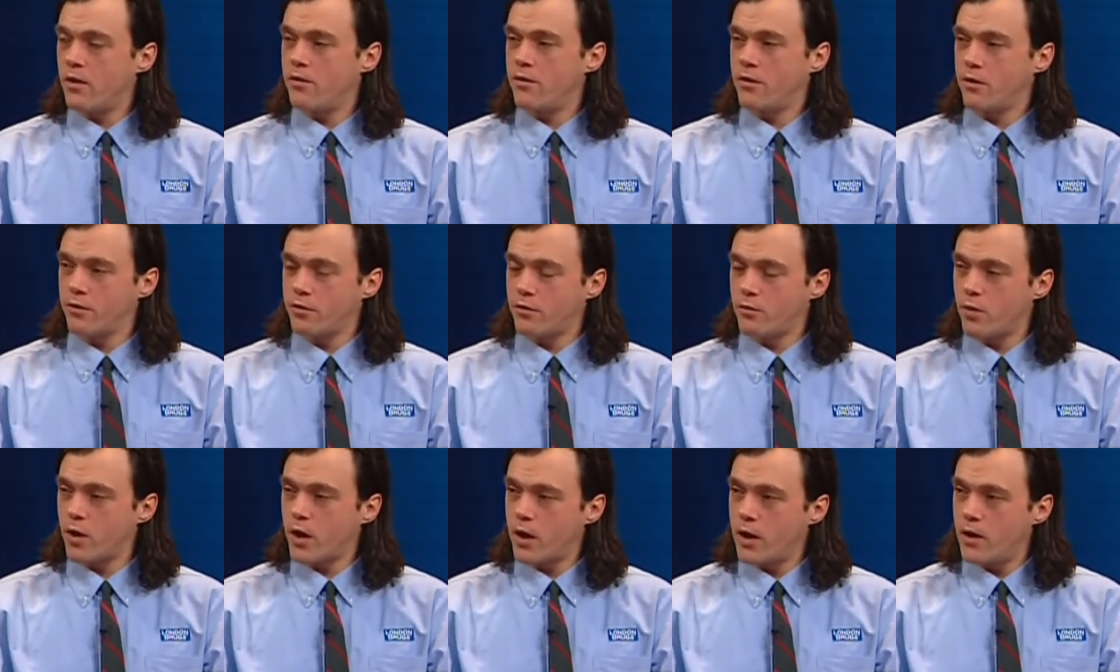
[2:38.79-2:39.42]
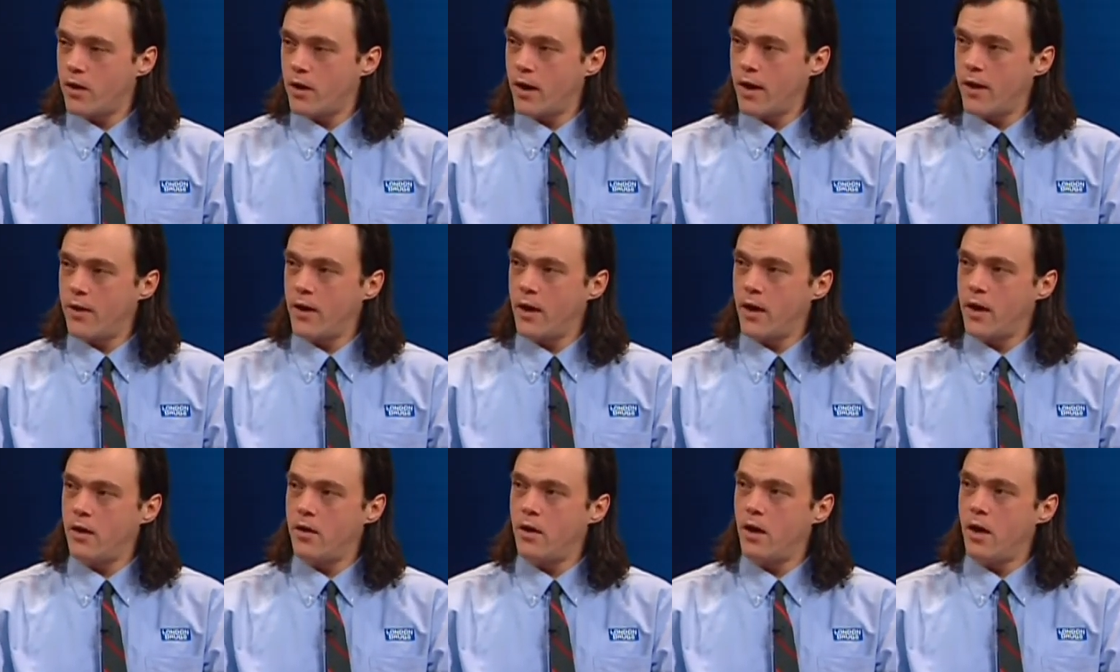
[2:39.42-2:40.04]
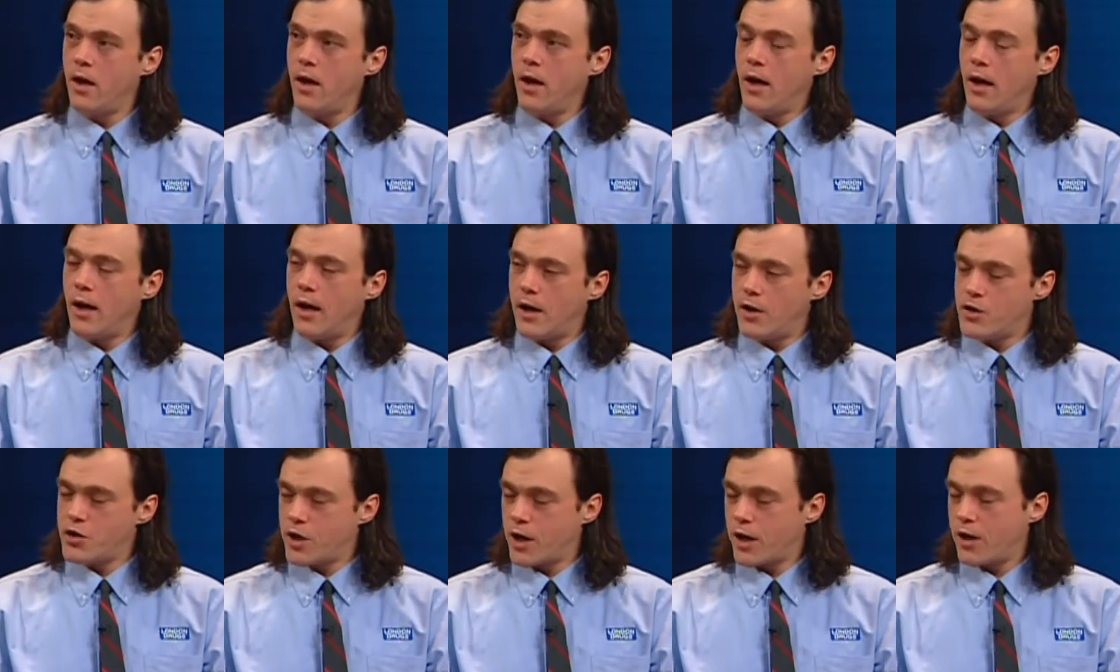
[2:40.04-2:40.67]
Just run it and then
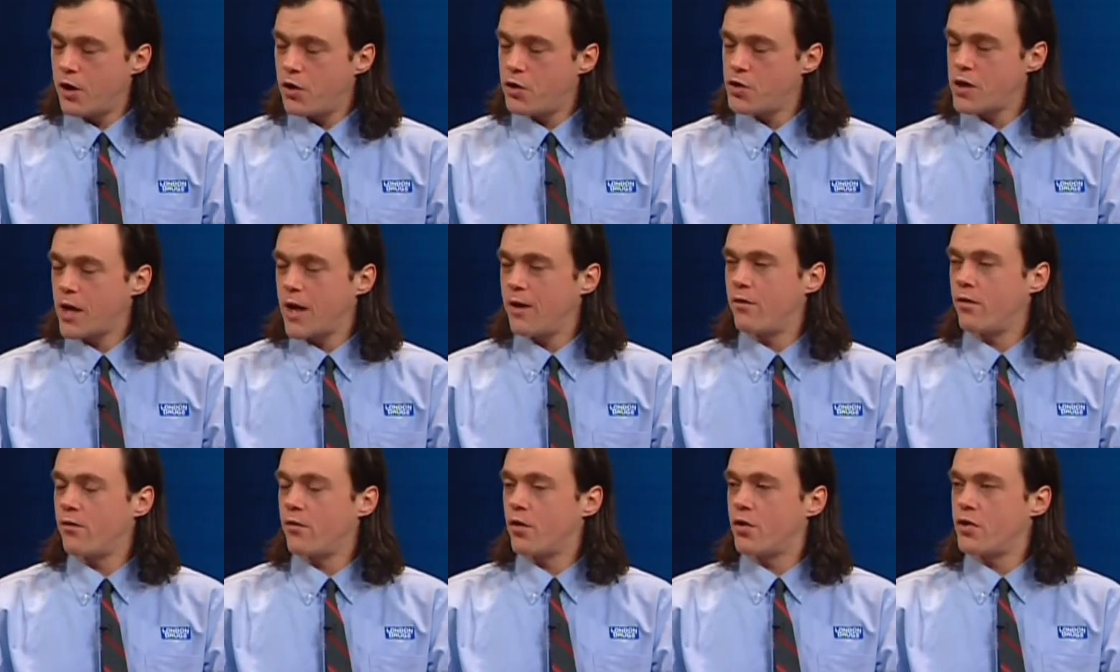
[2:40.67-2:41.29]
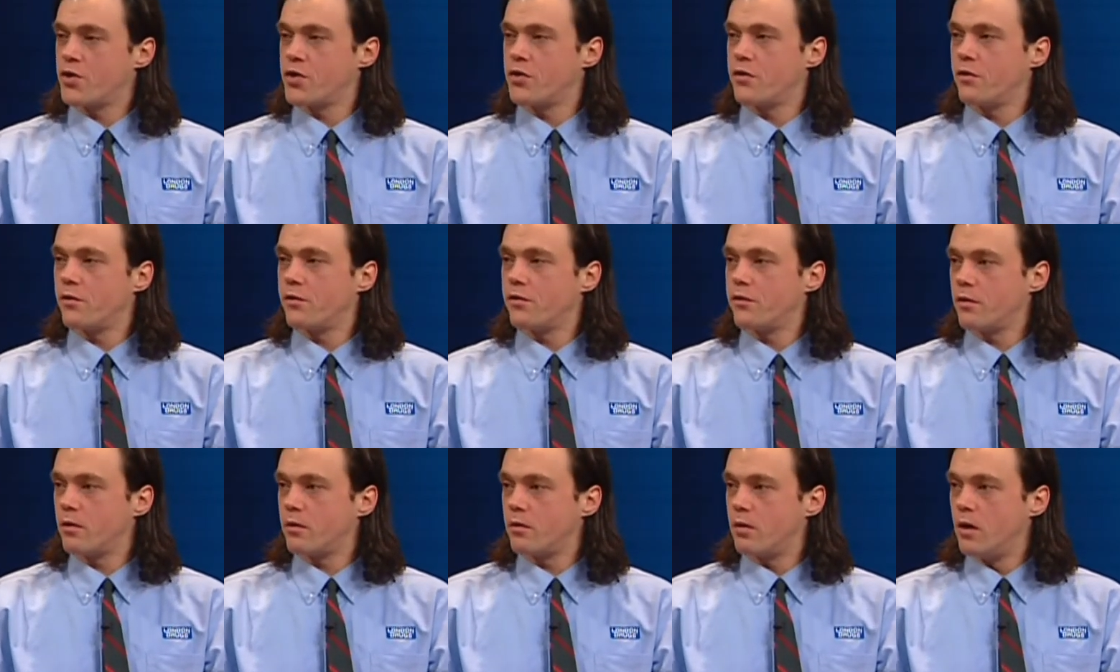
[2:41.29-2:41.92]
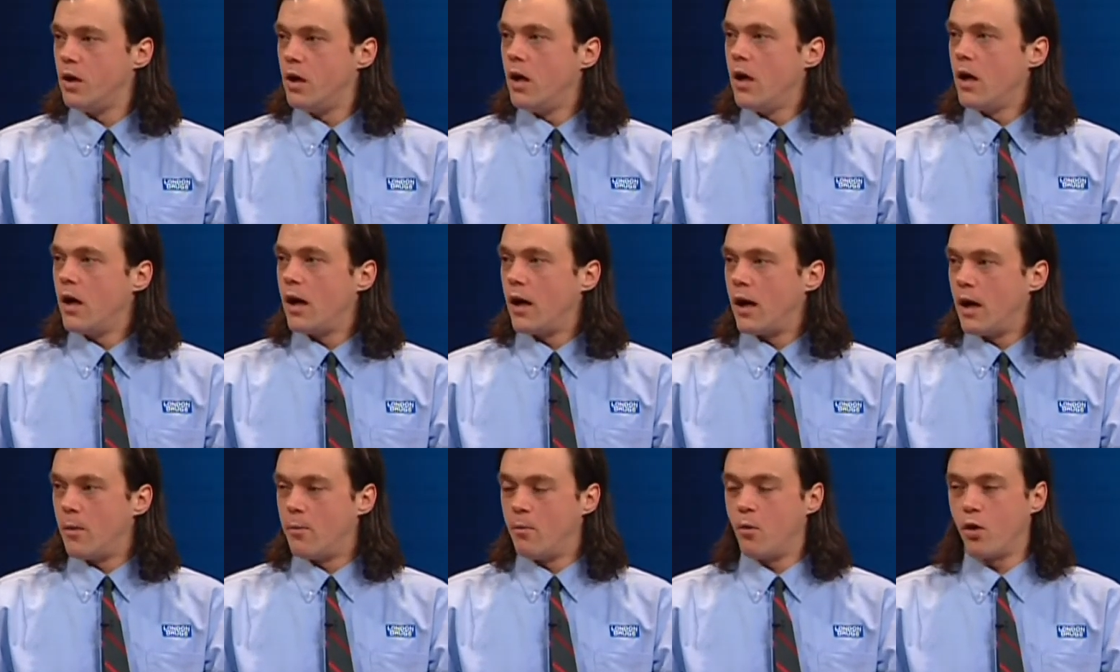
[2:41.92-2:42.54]
check your Java version. So
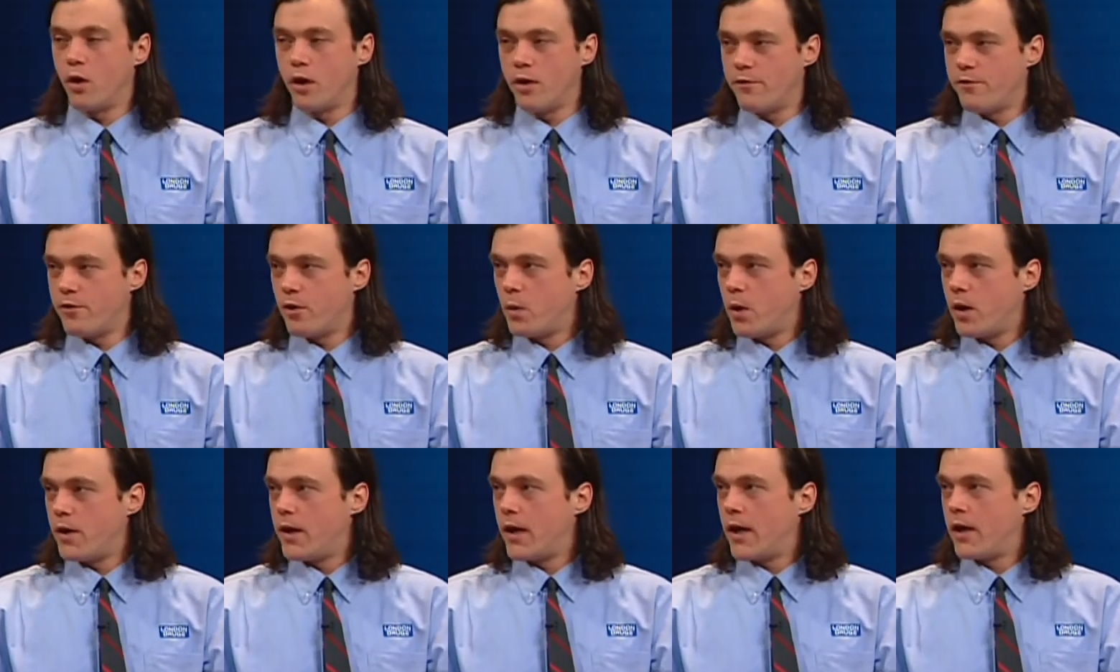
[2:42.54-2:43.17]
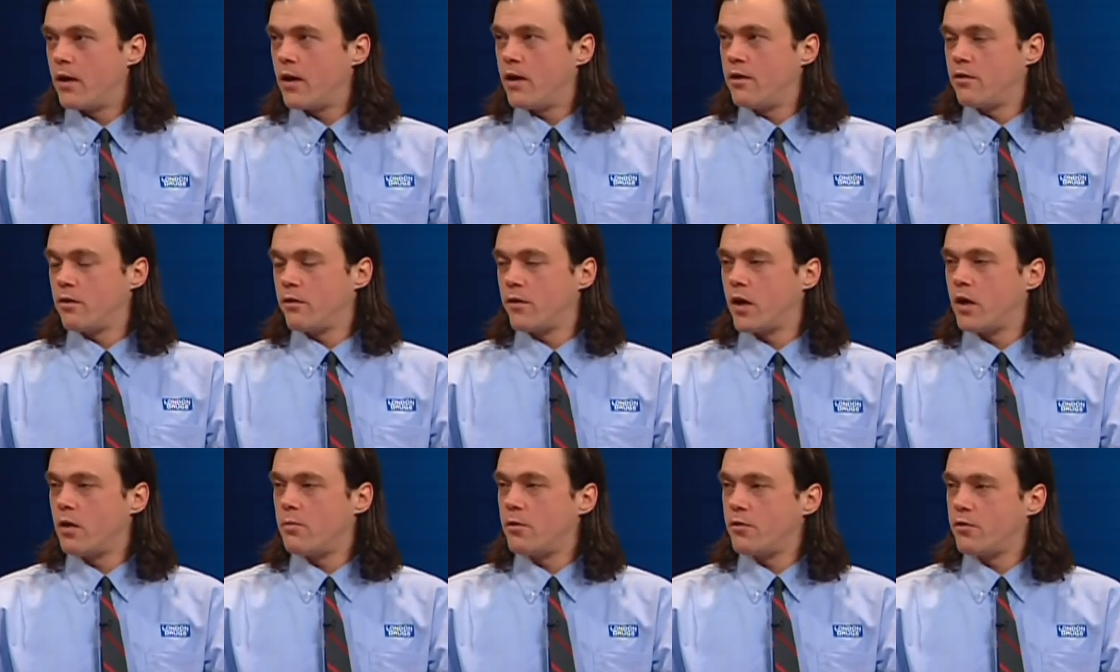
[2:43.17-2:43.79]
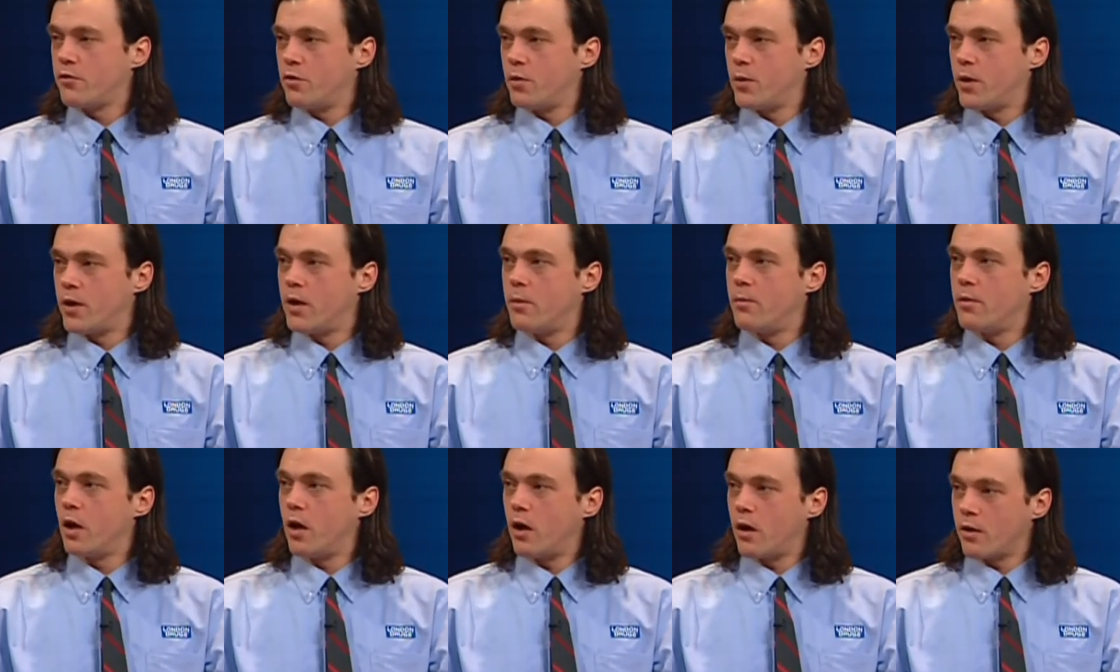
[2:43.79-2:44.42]
more info on that is available too on
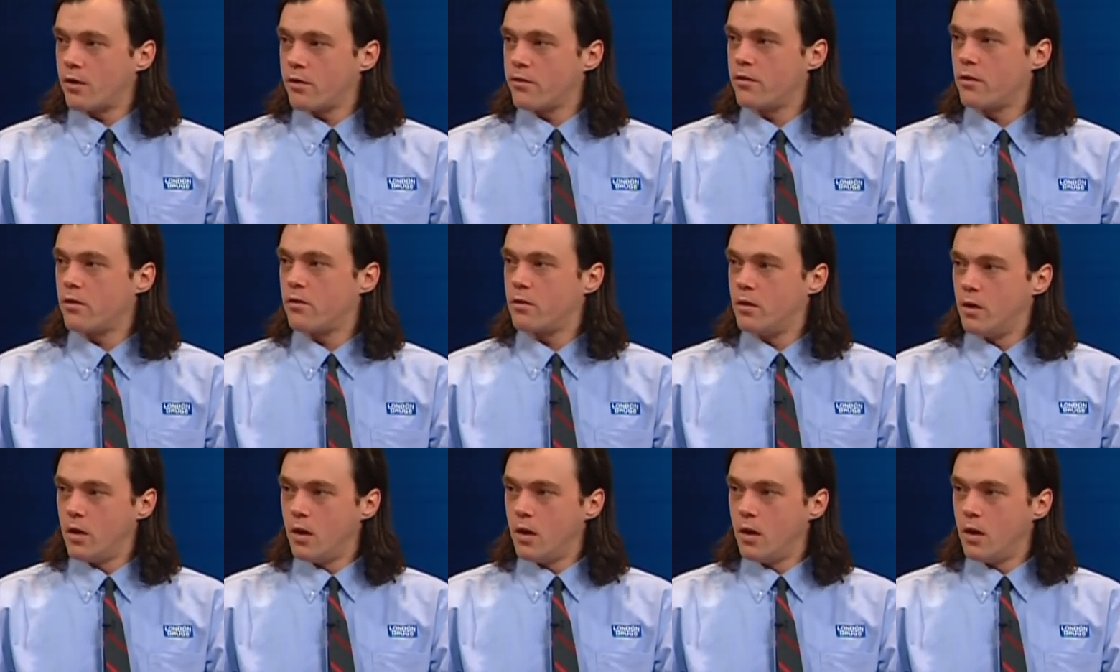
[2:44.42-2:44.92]
the blog. So